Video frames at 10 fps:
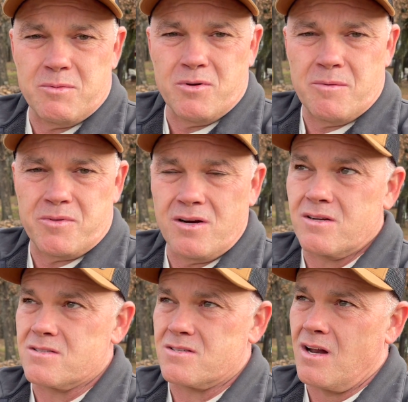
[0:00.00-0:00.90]
to put up there
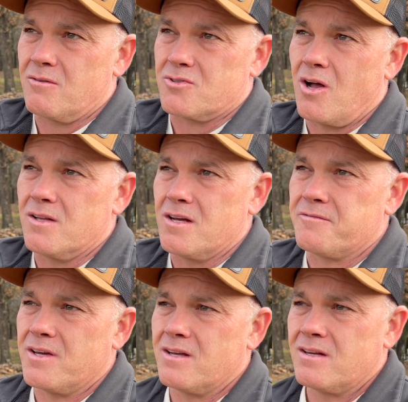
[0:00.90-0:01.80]
because it's not tall
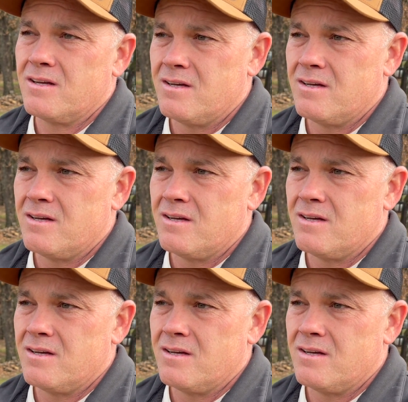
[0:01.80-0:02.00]
enough yet.